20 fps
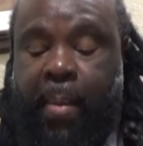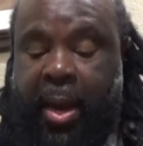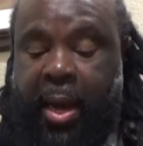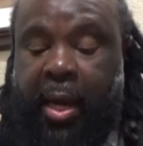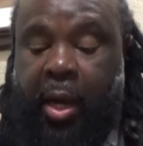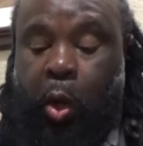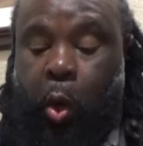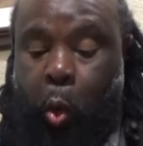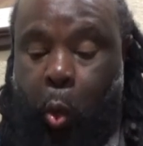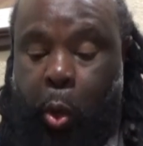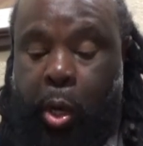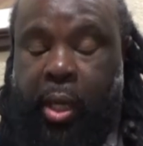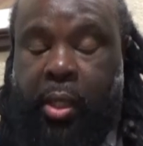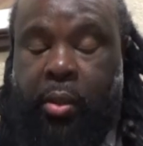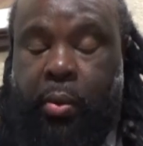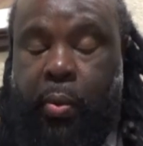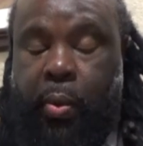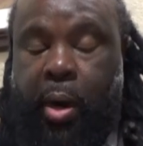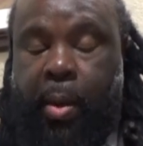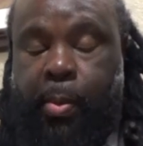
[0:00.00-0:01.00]
back quick
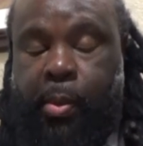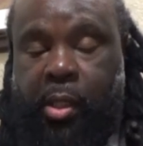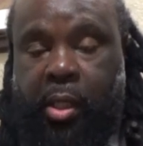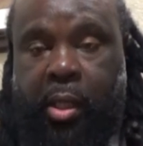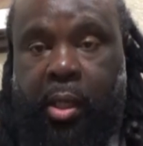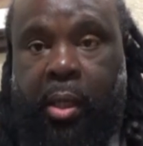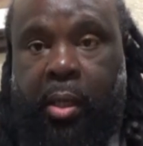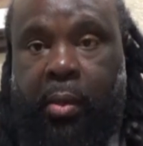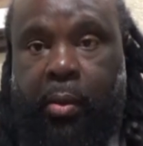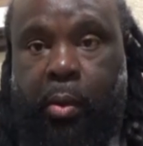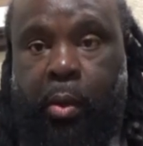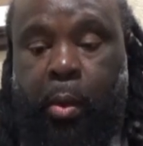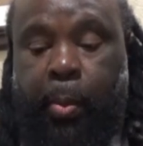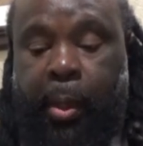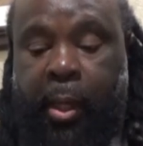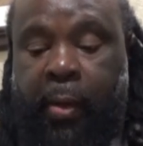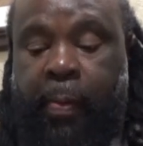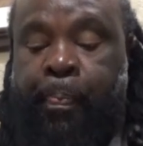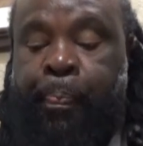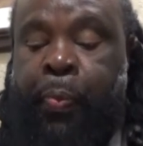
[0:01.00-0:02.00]
through Amazon, you know what I
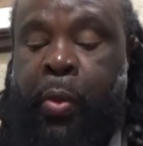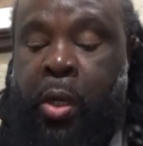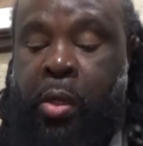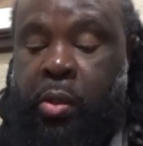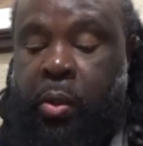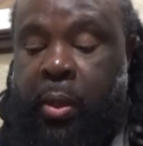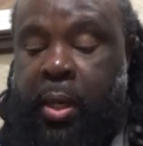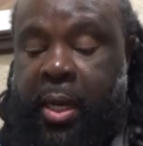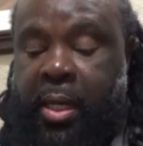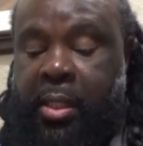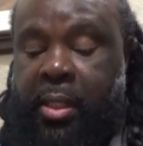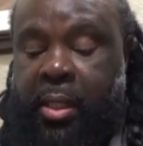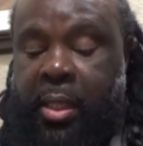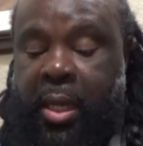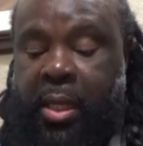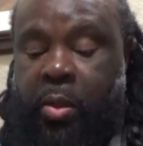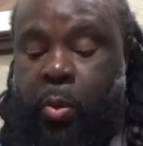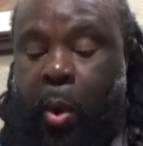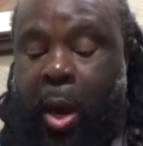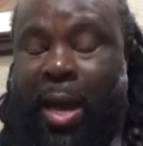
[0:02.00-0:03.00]
mean? So that's,
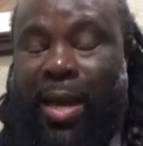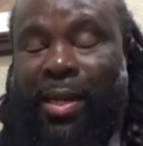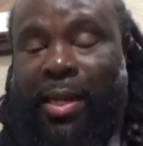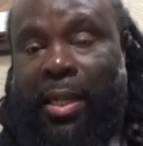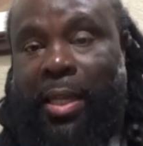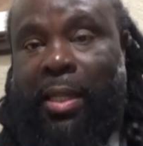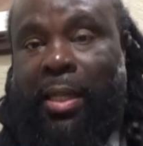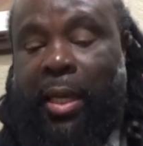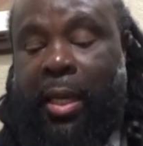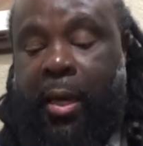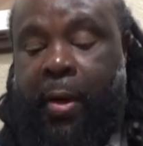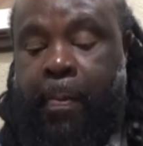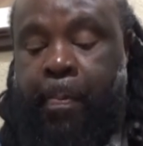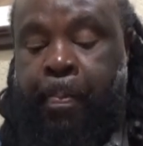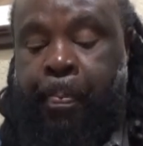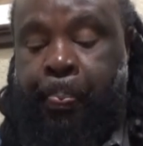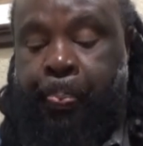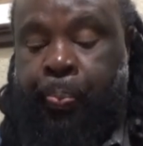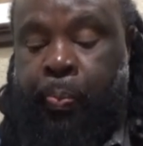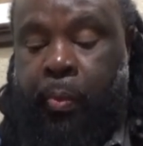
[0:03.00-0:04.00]
that's why I did that.
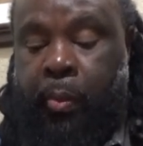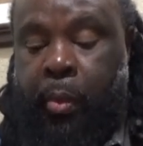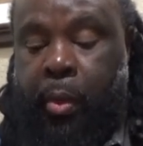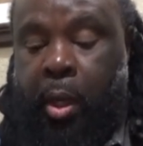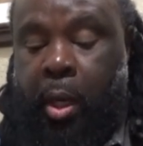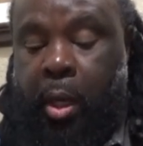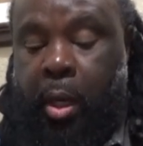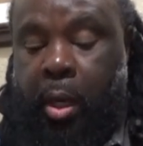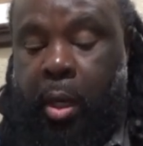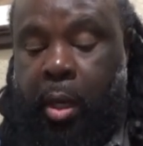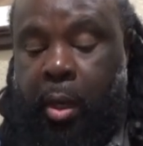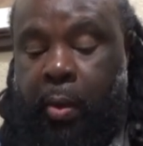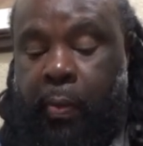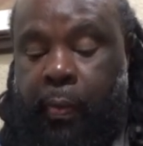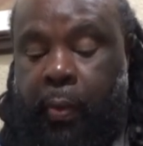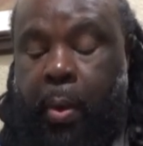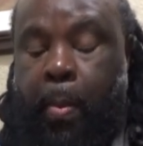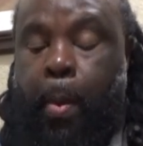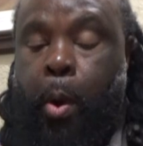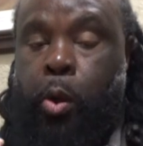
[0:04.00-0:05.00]
Uh,
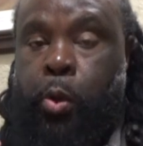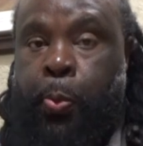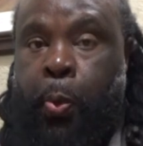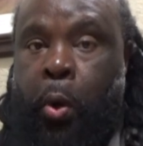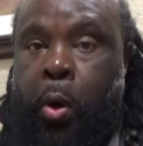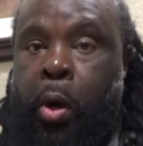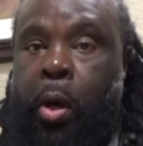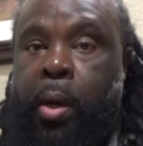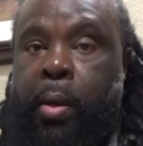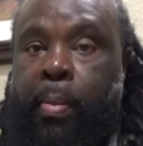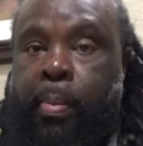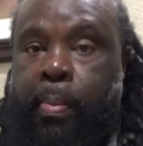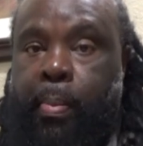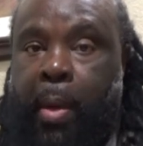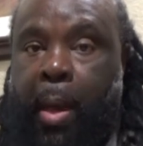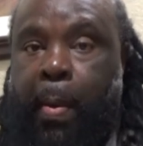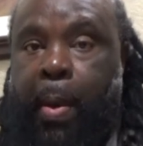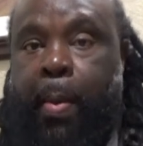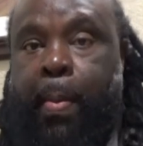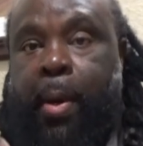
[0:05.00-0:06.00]
for the most part,
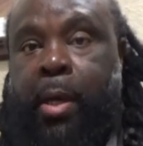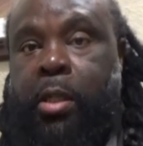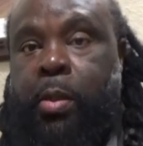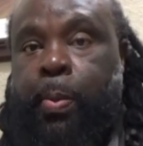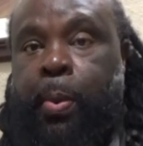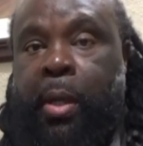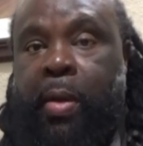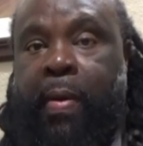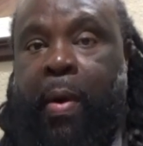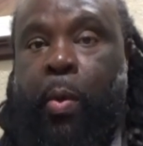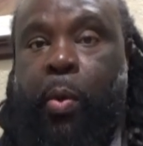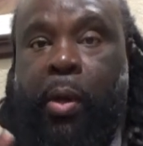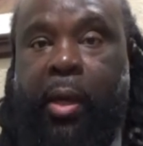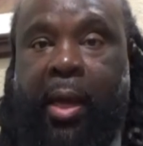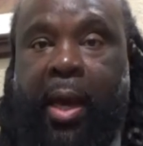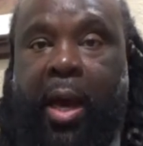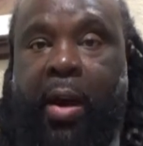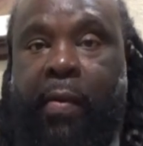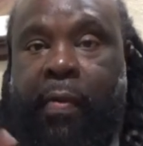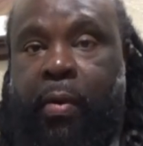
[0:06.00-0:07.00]
I mean, best believe I would have
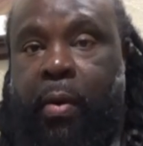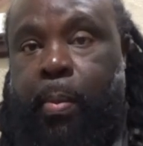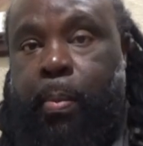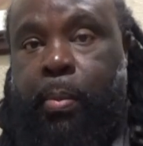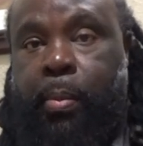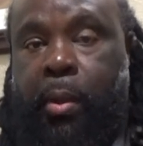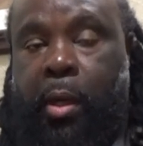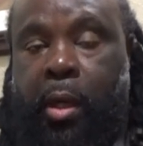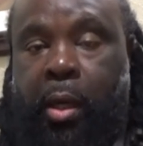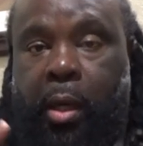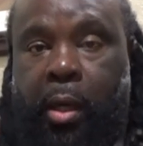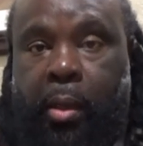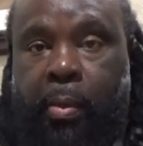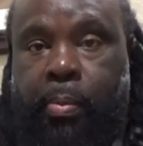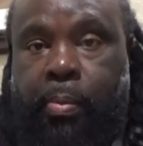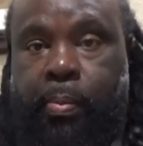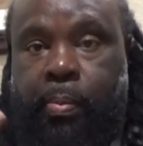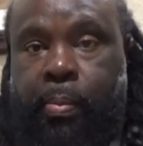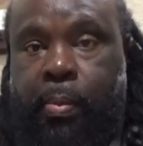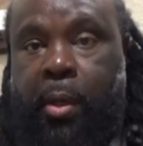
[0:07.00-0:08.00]
got it from uh,
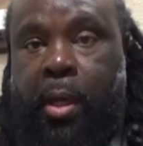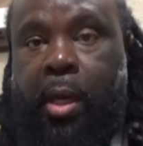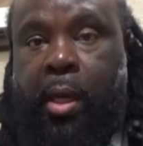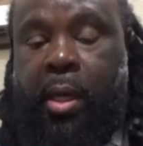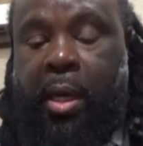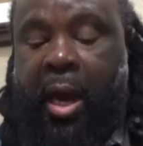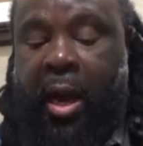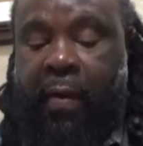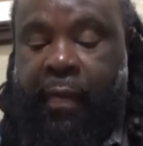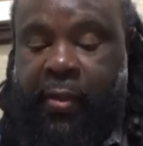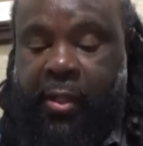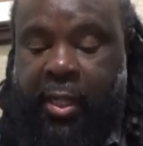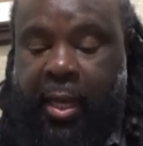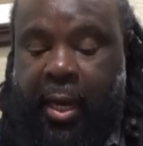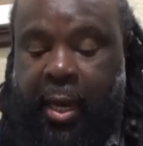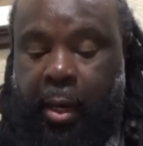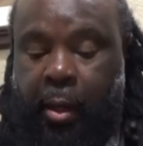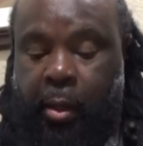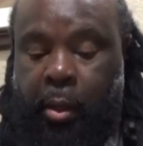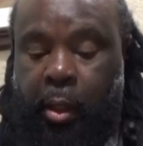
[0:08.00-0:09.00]
Down for
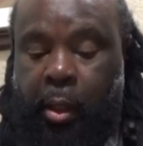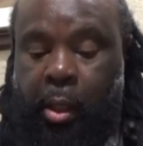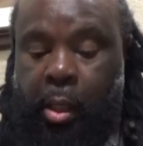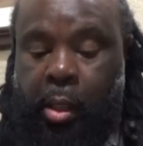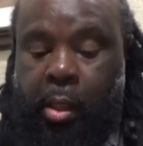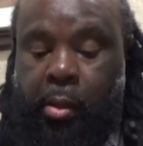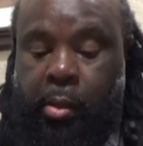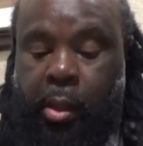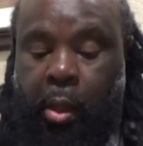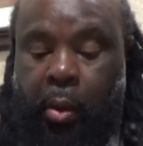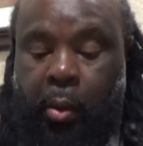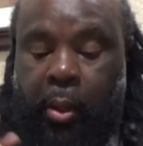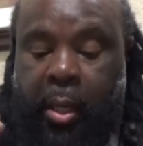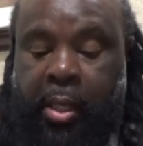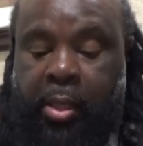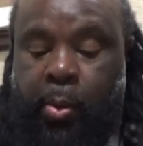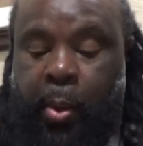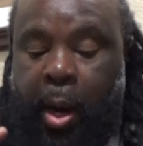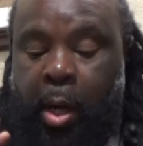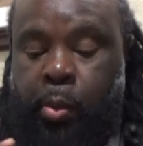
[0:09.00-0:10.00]
Sound. So
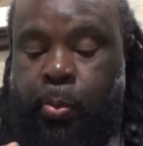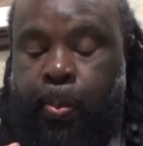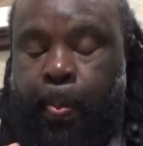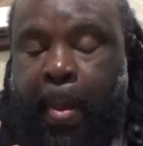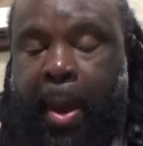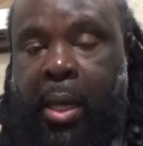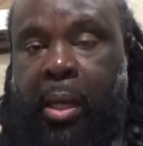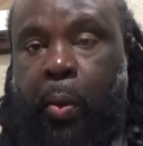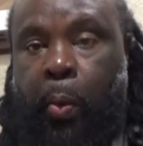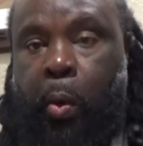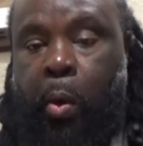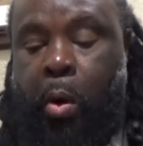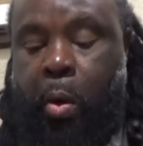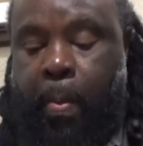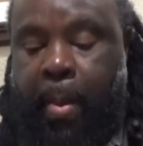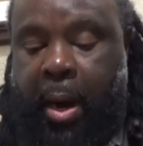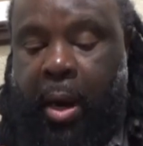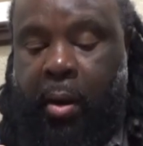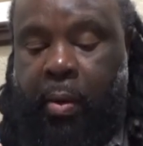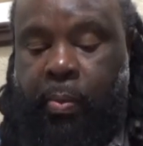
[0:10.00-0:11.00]
that's what I was mainly worried
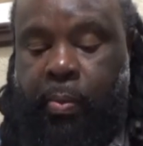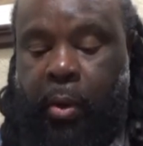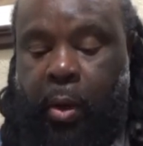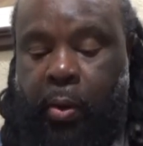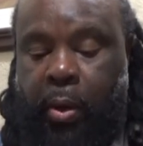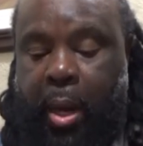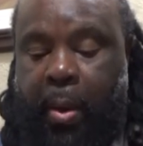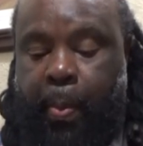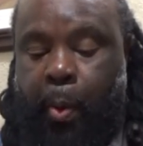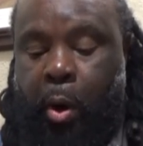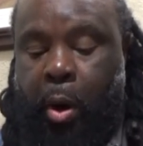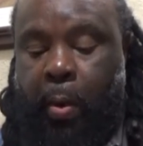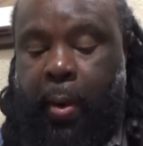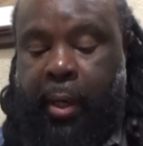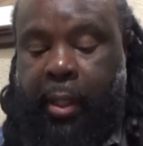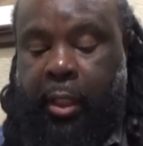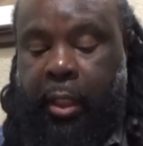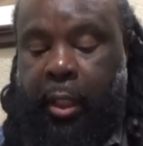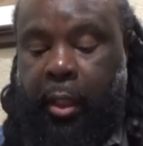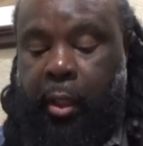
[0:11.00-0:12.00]
about on that part
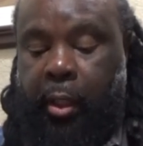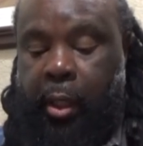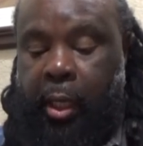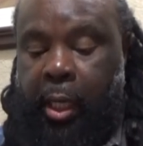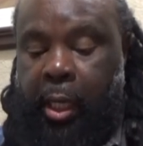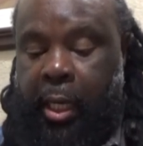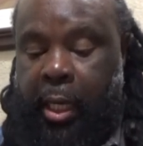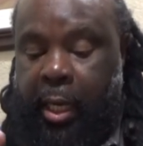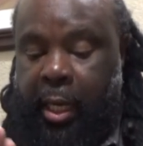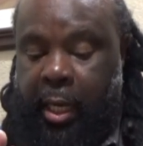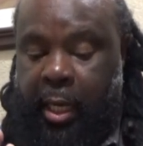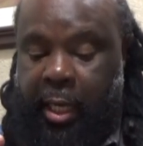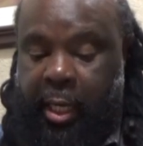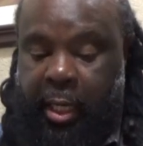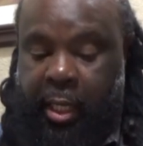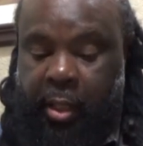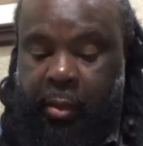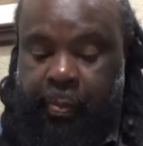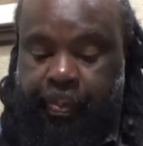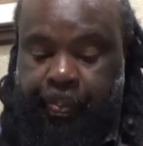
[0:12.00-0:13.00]
right there.
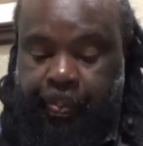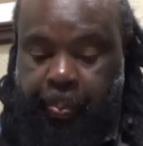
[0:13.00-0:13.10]
And